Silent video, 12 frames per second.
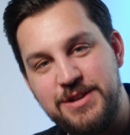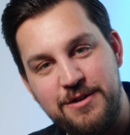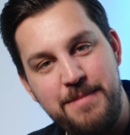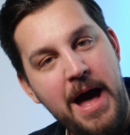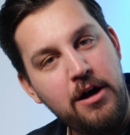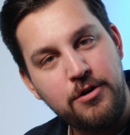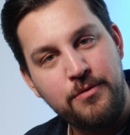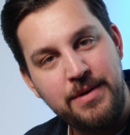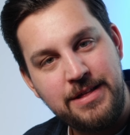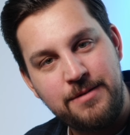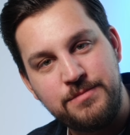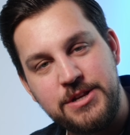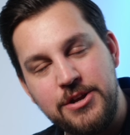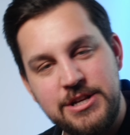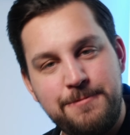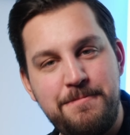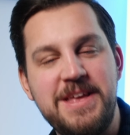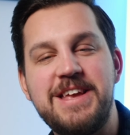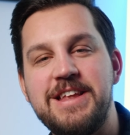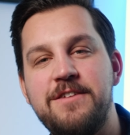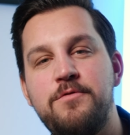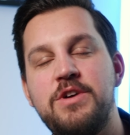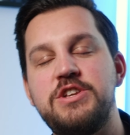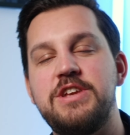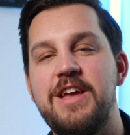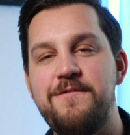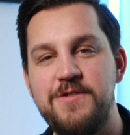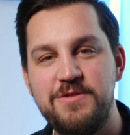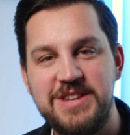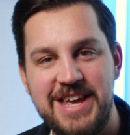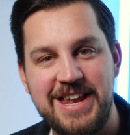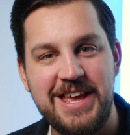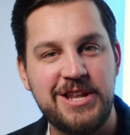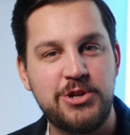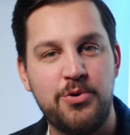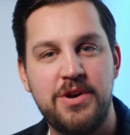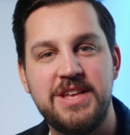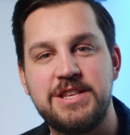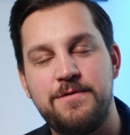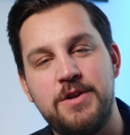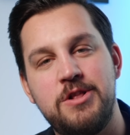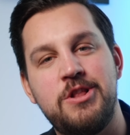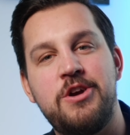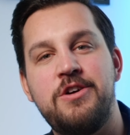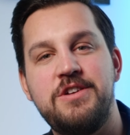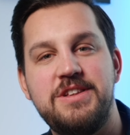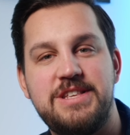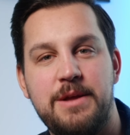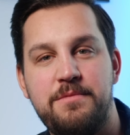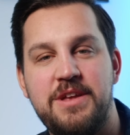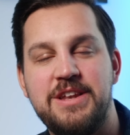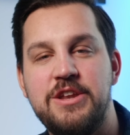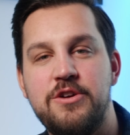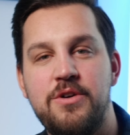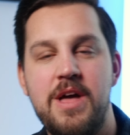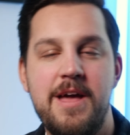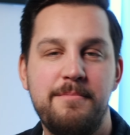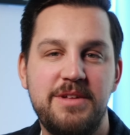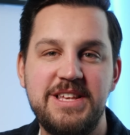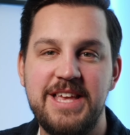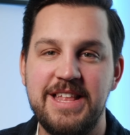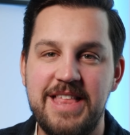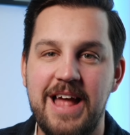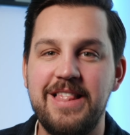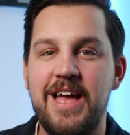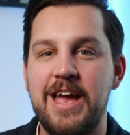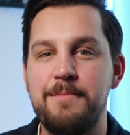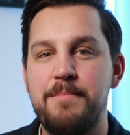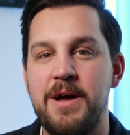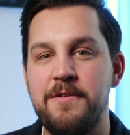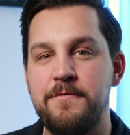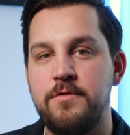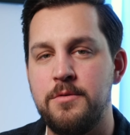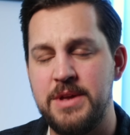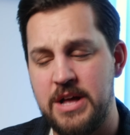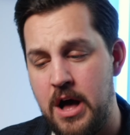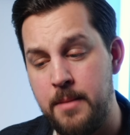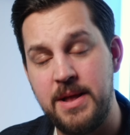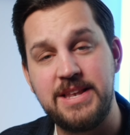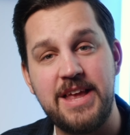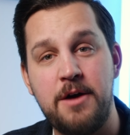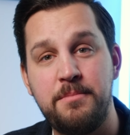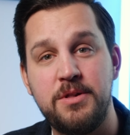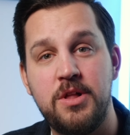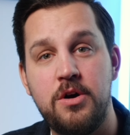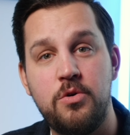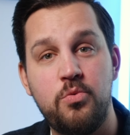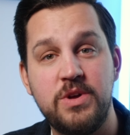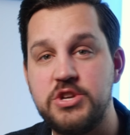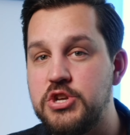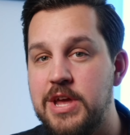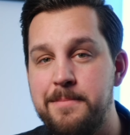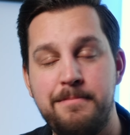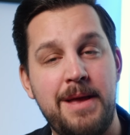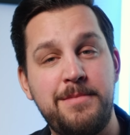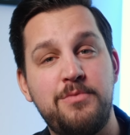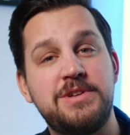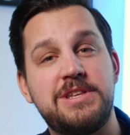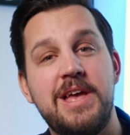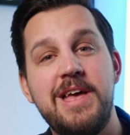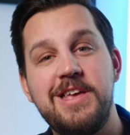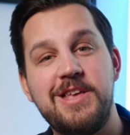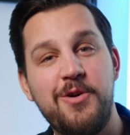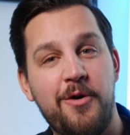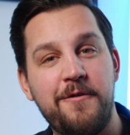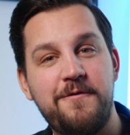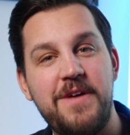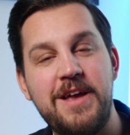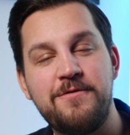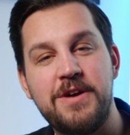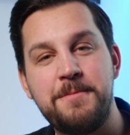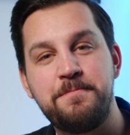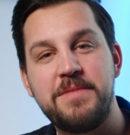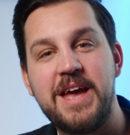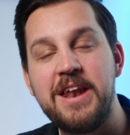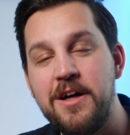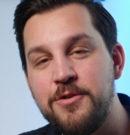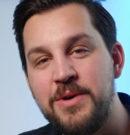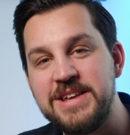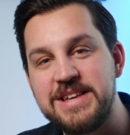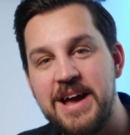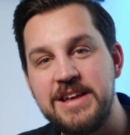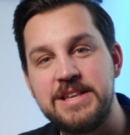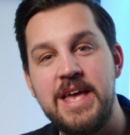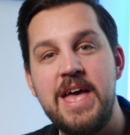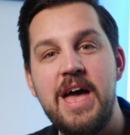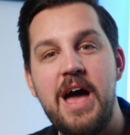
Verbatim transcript: YouTube algorithm. So speaking of which, if you did enjoy this, if you learned something new, please hit that like button for me. Comment down below which tip maybe was your favorite. And otherwise, guys,